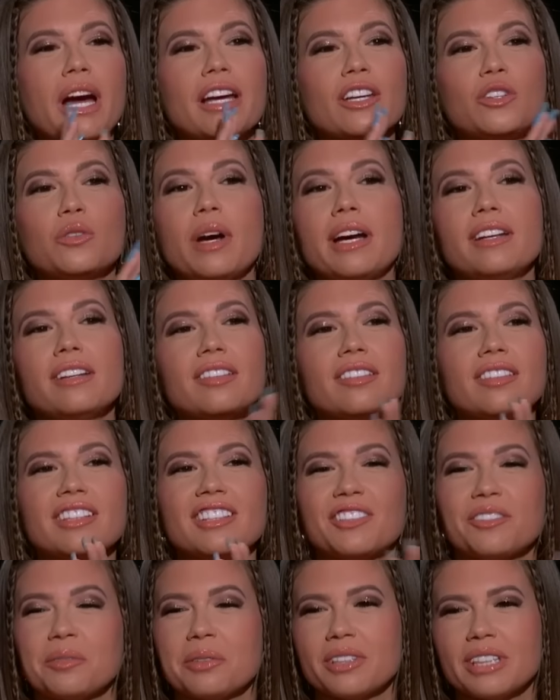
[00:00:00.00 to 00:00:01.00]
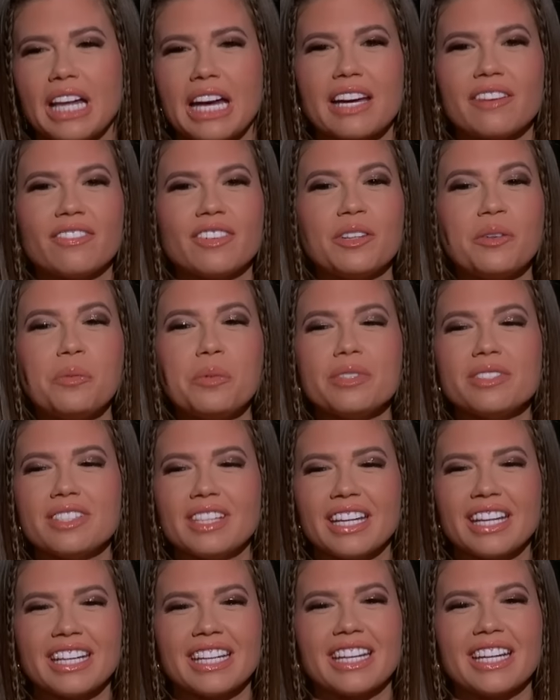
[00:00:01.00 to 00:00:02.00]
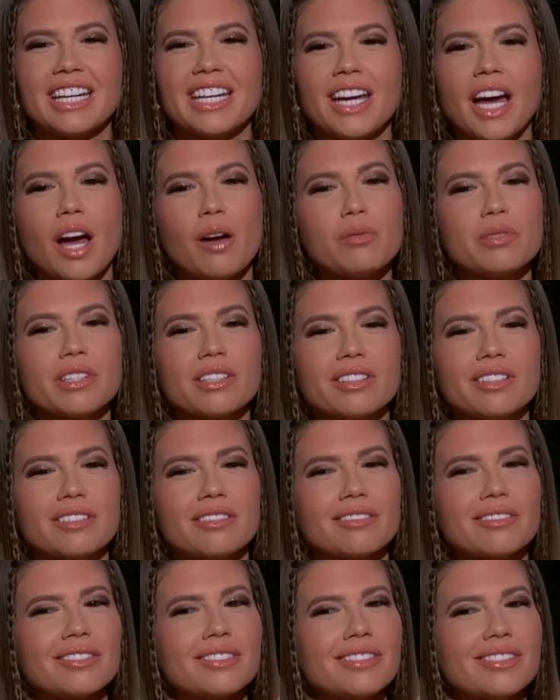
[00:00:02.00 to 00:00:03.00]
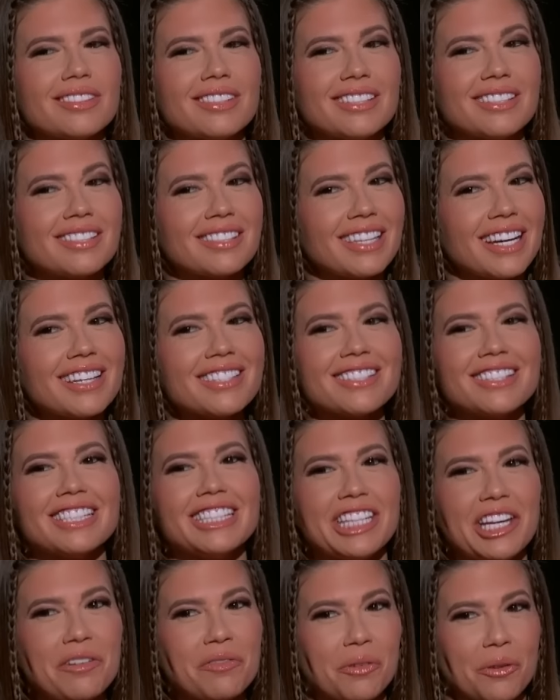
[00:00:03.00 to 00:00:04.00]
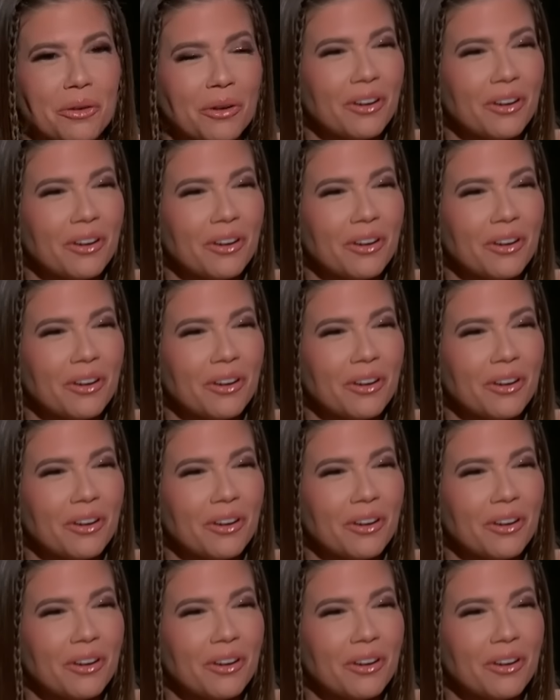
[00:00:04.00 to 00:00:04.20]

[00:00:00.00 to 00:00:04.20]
Ha you had to see it in real life. It was like I was like, this guy's the devil.